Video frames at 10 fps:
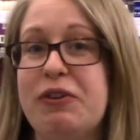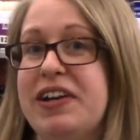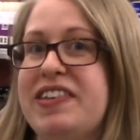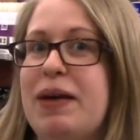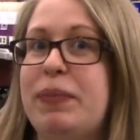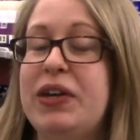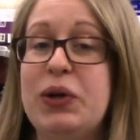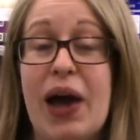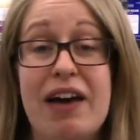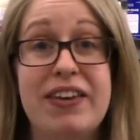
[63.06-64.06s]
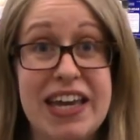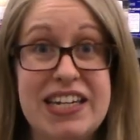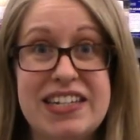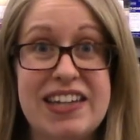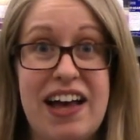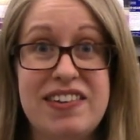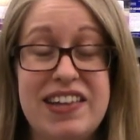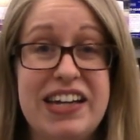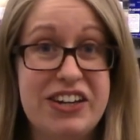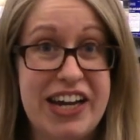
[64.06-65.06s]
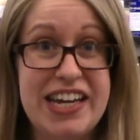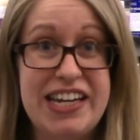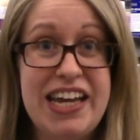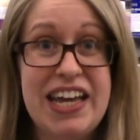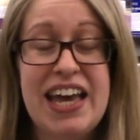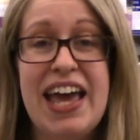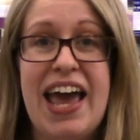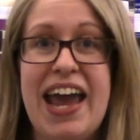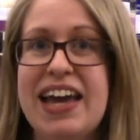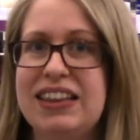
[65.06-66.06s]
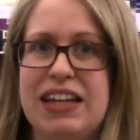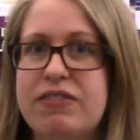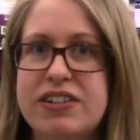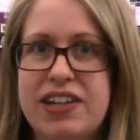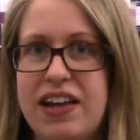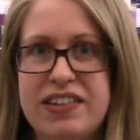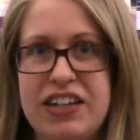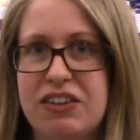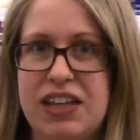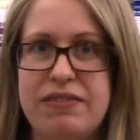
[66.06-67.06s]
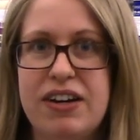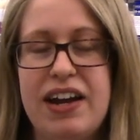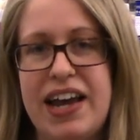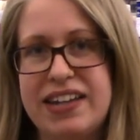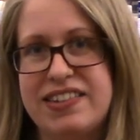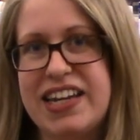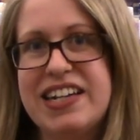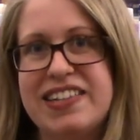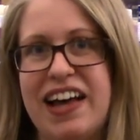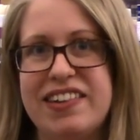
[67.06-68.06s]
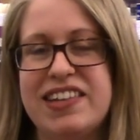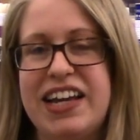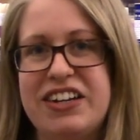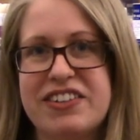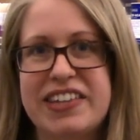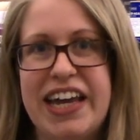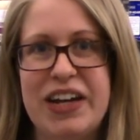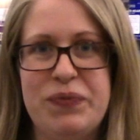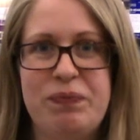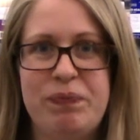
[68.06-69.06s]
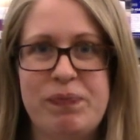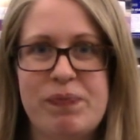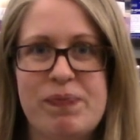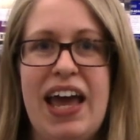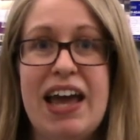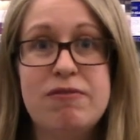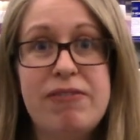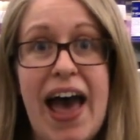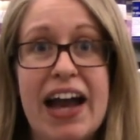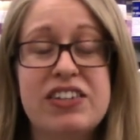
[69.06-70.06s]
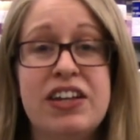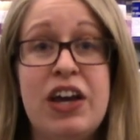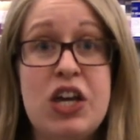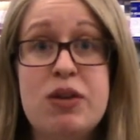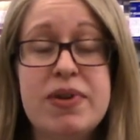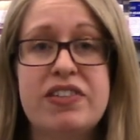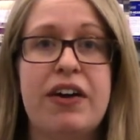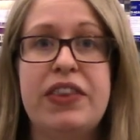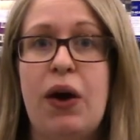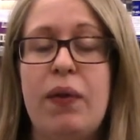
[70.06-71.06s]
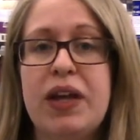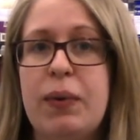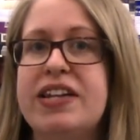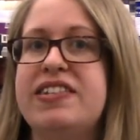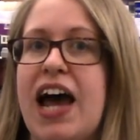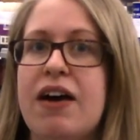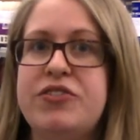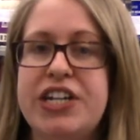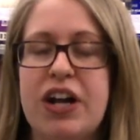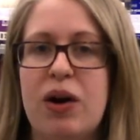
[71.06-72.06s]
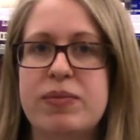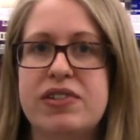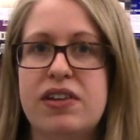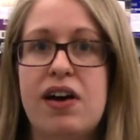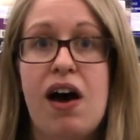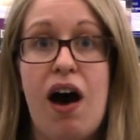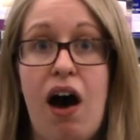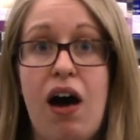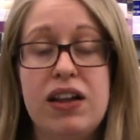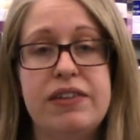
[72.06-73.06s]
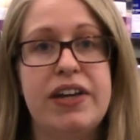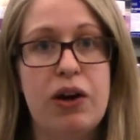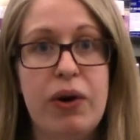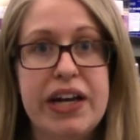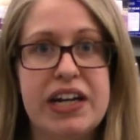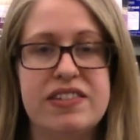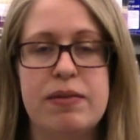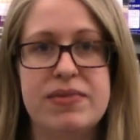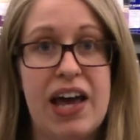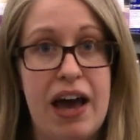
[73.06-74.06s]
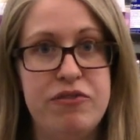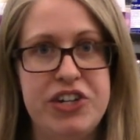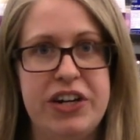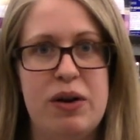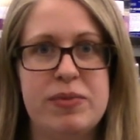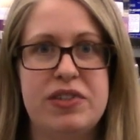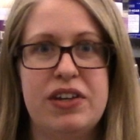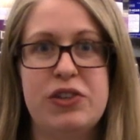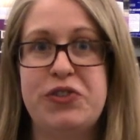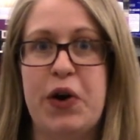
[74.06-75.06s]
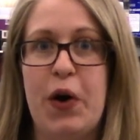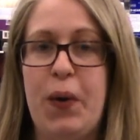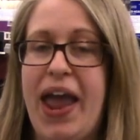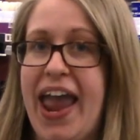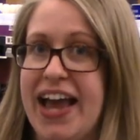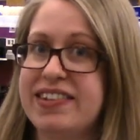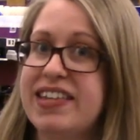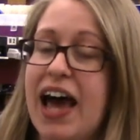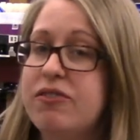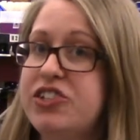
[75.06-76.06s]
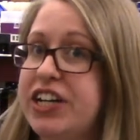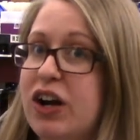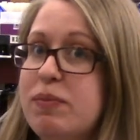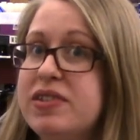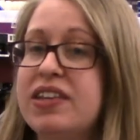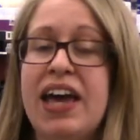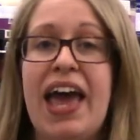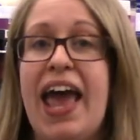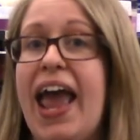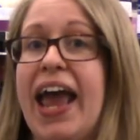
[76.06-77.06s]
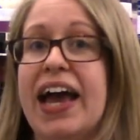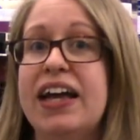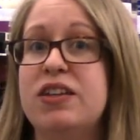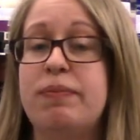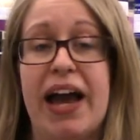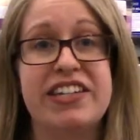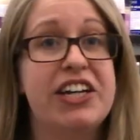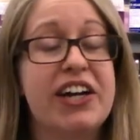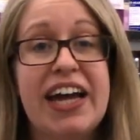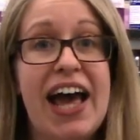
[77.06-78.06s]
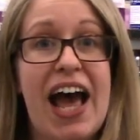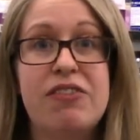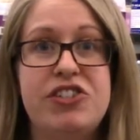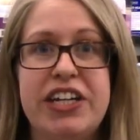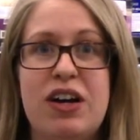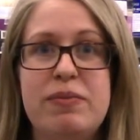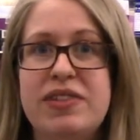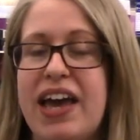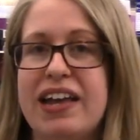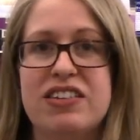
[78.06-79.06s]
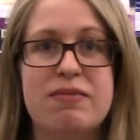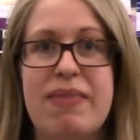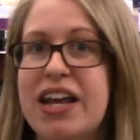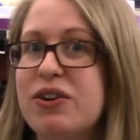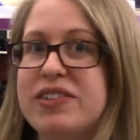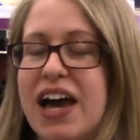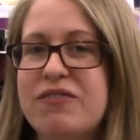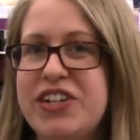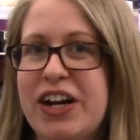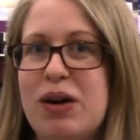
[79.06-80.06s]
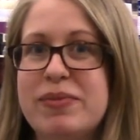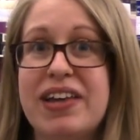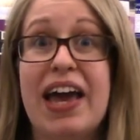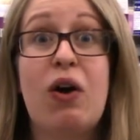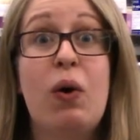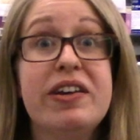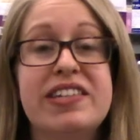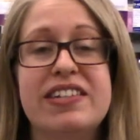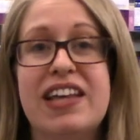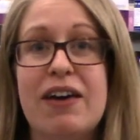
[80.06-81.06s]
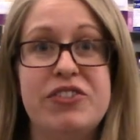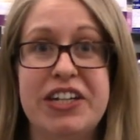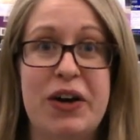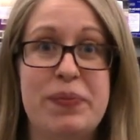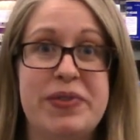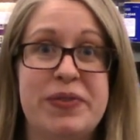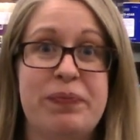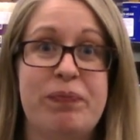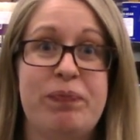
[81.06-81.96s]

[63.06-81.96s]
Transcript: for example, you have kidney cells in your kidney and liver cells in your liver and skin cells in your skin. In fact, humans aren't the only ones to have genomes. All living organisms have genomes. So ants have genomes and bacteria have genomes and tomatoes have genomes and horses have genomes.